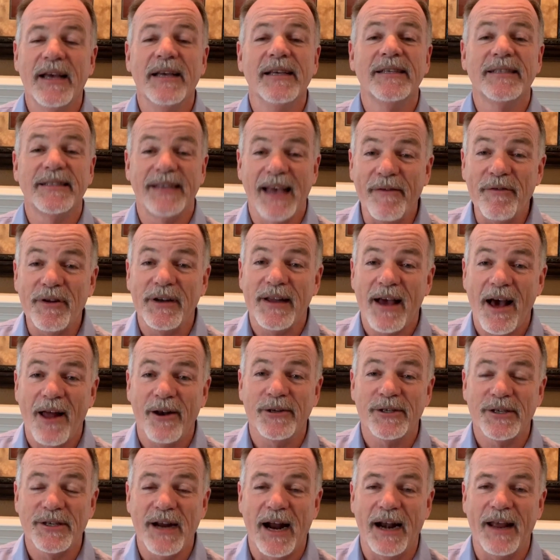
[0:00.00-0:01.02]

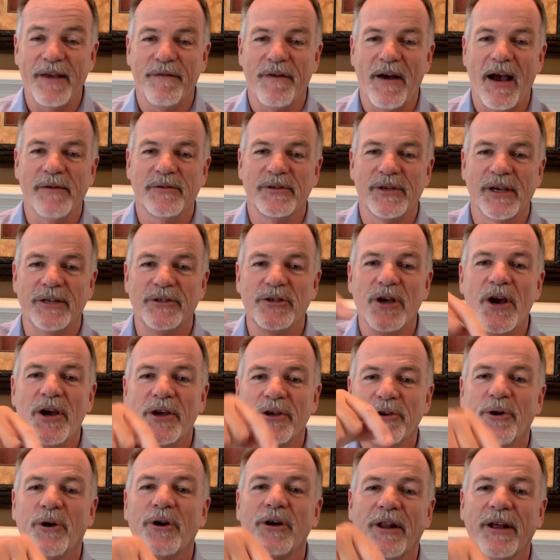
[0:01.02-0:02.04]
$7.95.
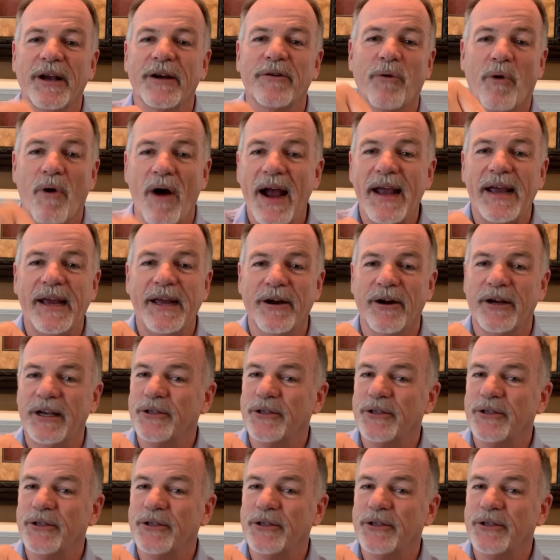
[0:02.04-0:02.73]
You'll click right here,